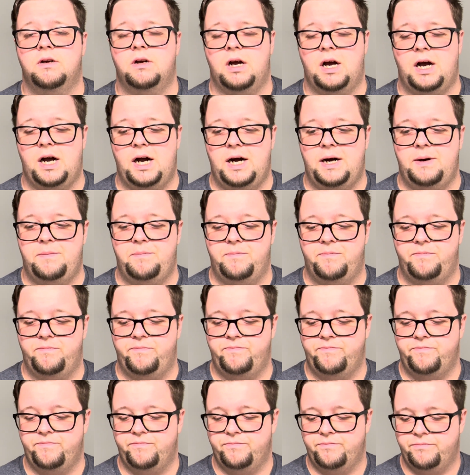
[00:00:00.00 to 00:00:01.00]
kind
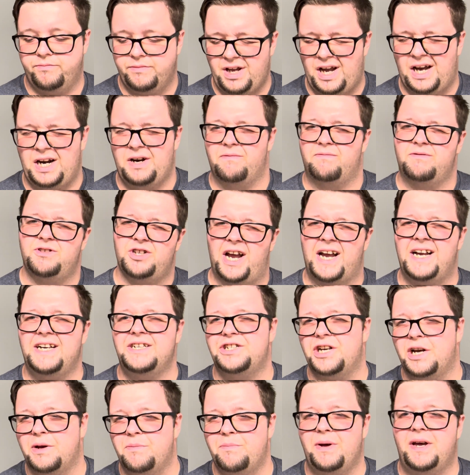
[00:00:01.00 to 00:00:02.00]
of change
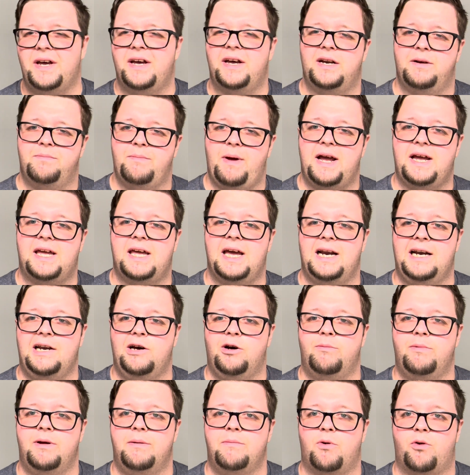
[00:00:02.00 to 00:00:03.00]
it a bit and make it a
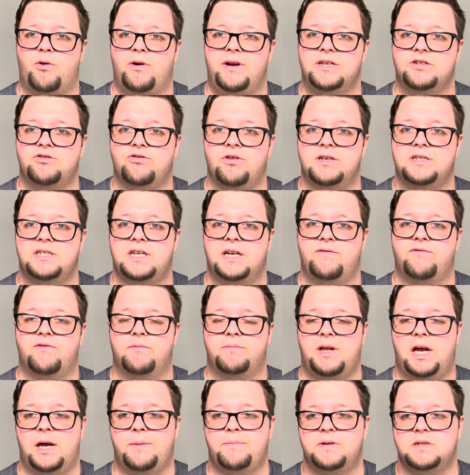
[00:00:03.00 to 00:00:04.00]
little bit more interesting from
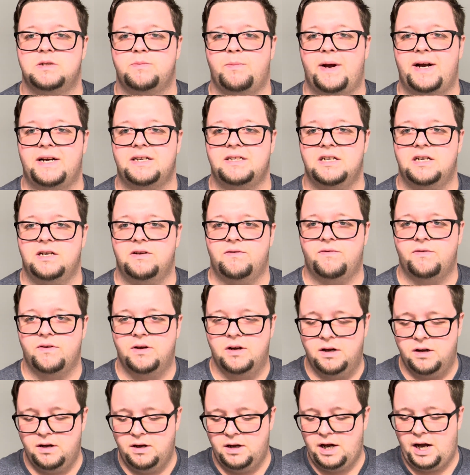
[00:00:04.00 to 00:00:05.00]
their perspective.
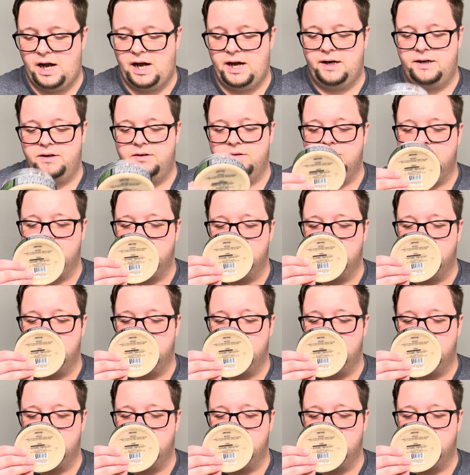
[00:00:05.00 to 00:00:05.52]
And